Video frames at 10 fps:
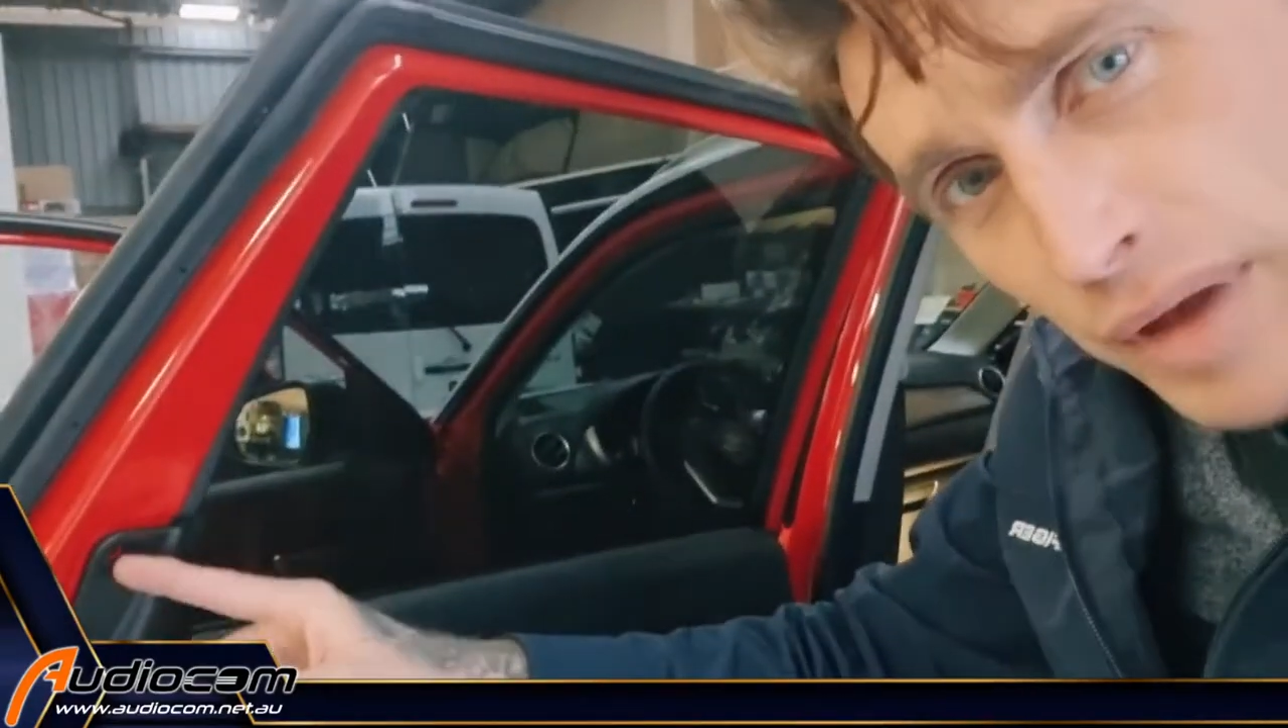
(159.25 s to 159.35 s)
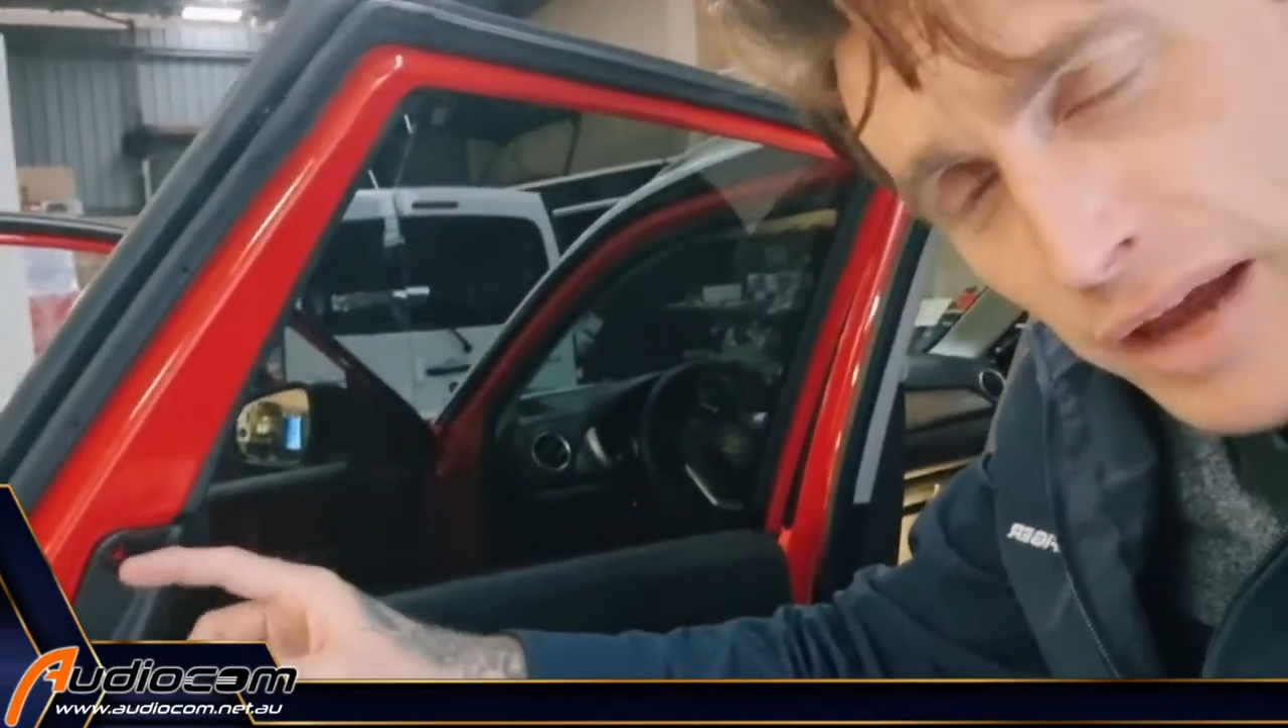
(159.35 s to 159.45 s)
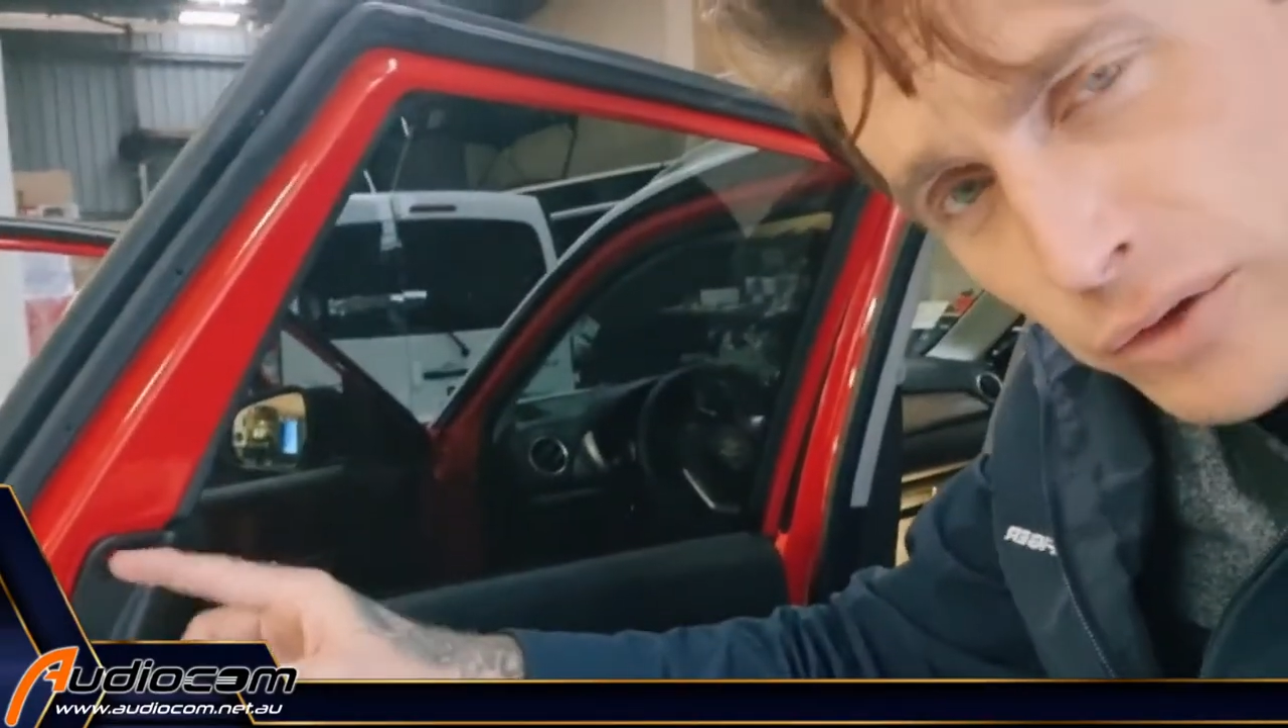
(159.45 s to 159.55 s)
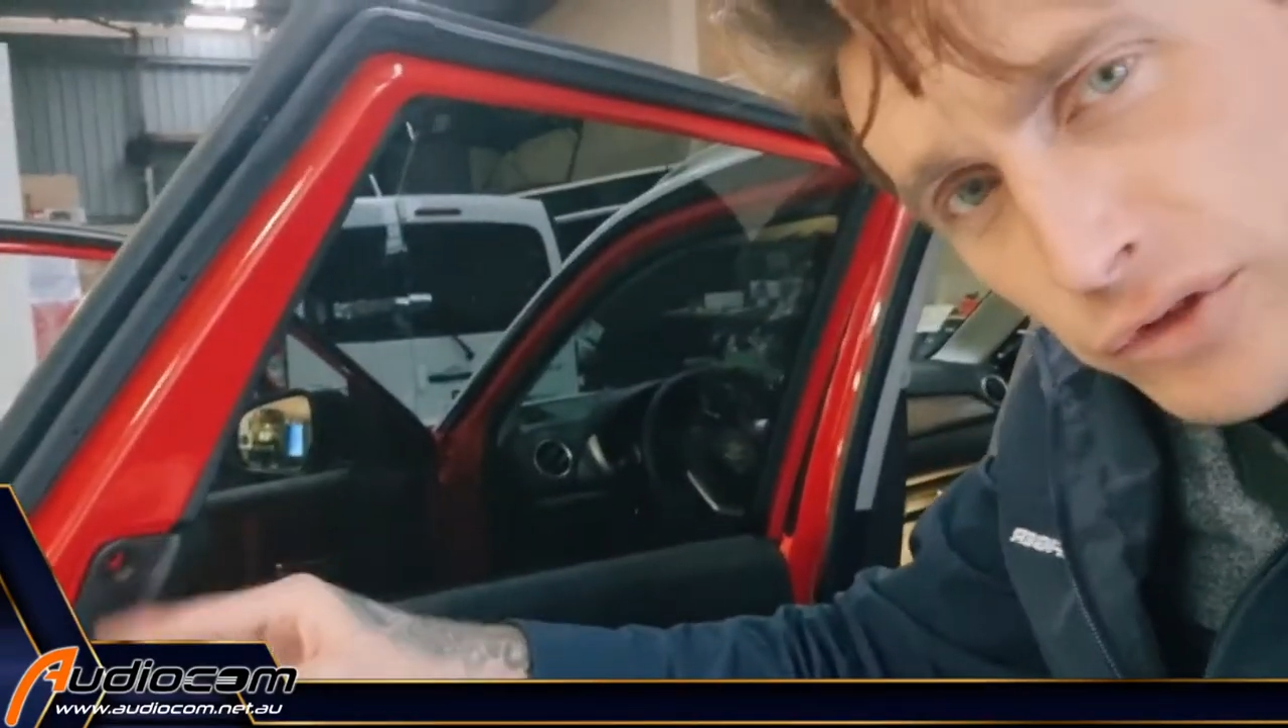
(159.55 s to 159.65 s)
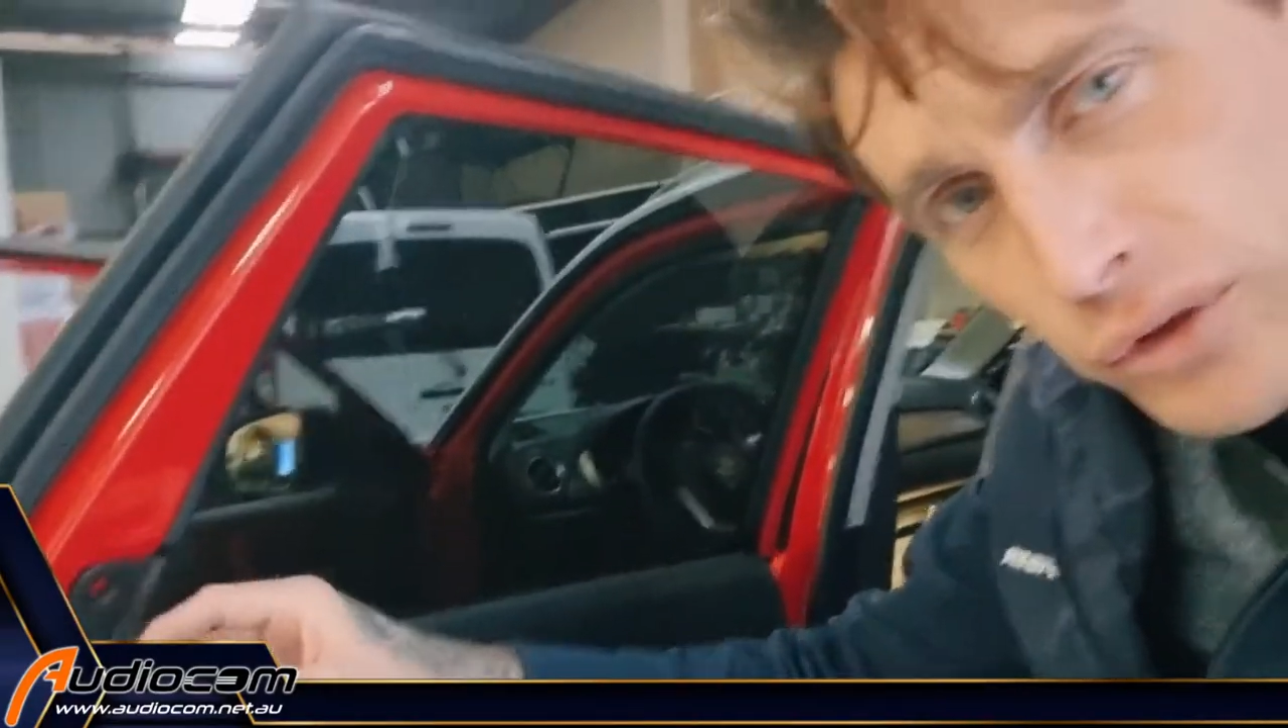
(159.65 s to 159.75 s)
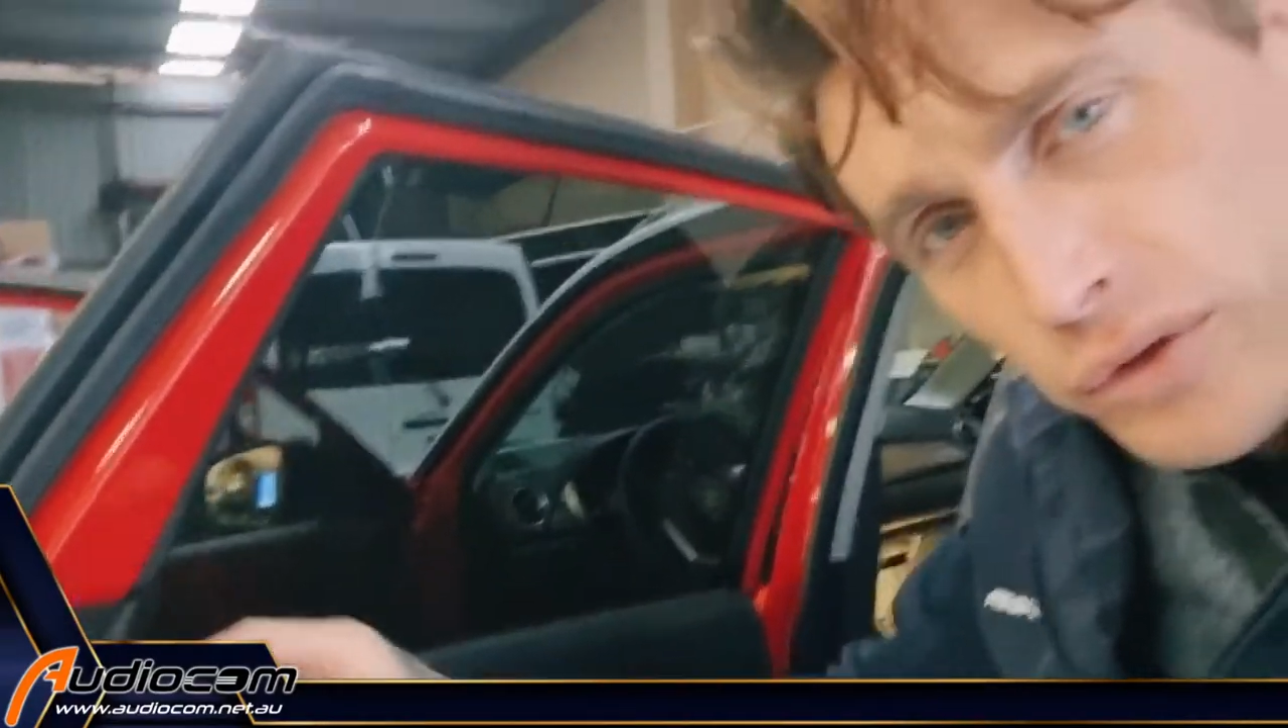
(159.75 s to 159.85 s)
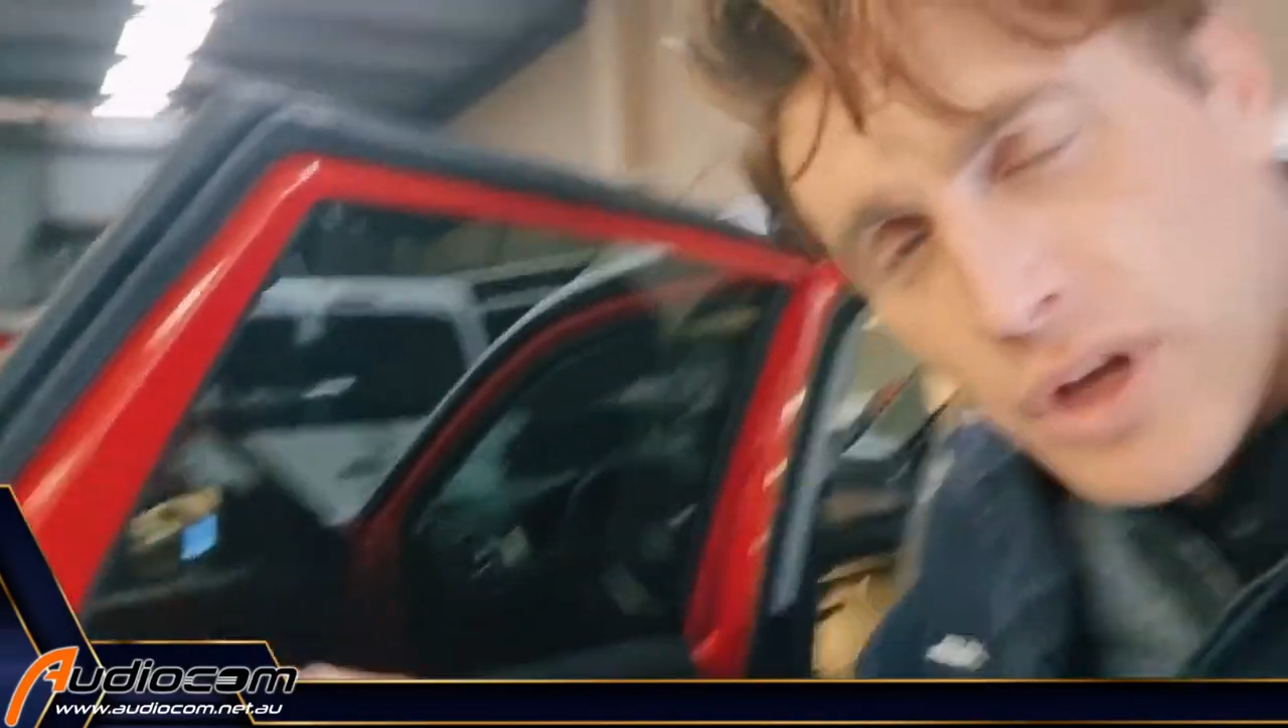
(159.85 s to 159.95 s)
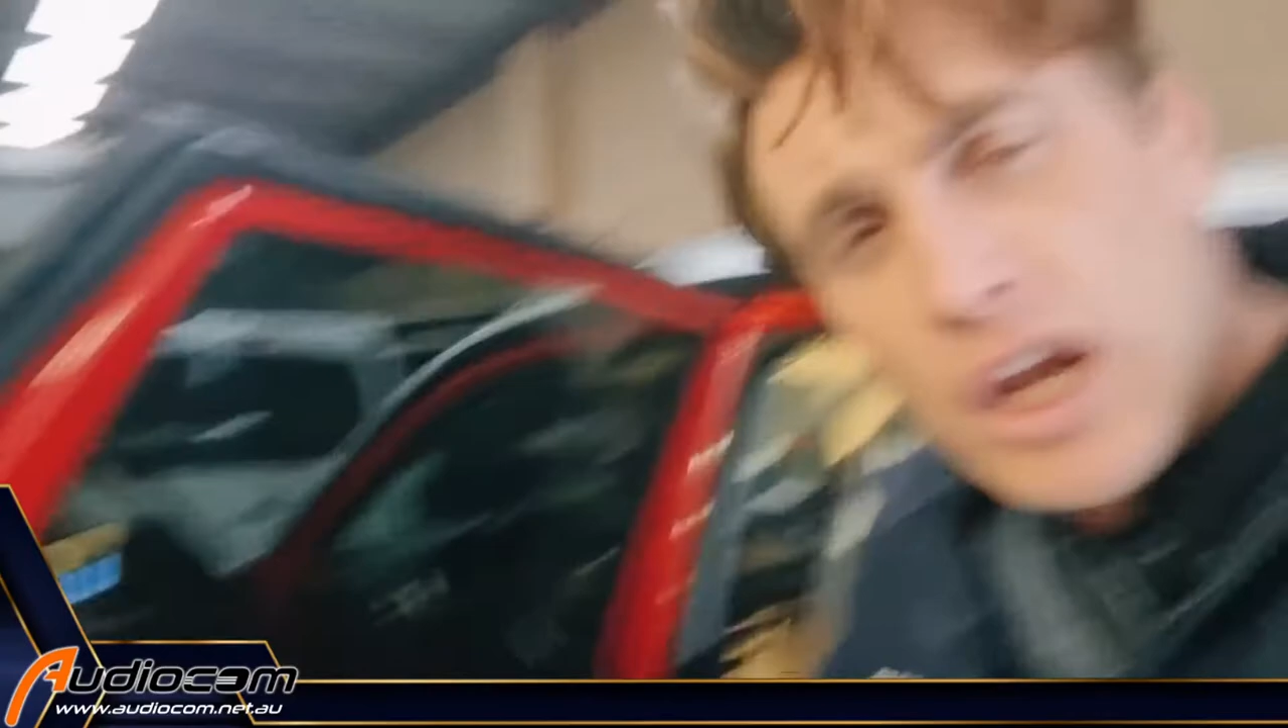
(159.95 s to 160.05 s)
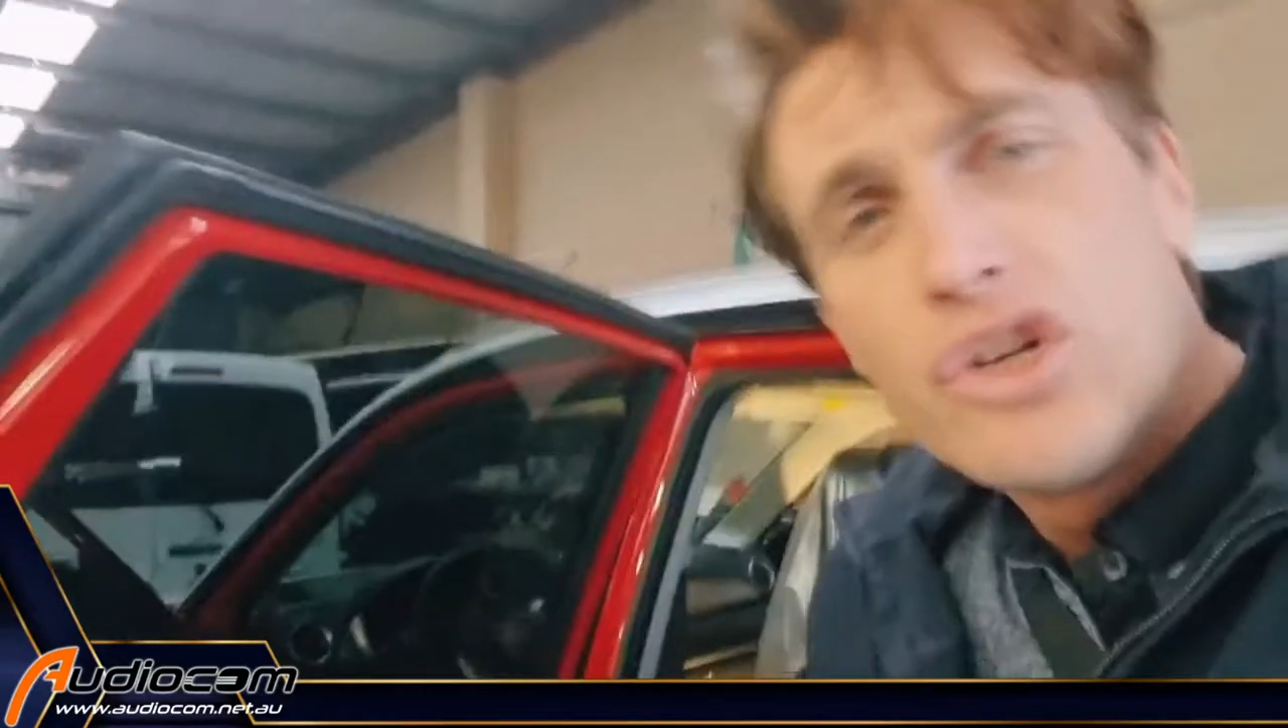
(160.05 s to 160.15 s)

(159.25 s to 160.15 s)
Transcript: panel tool.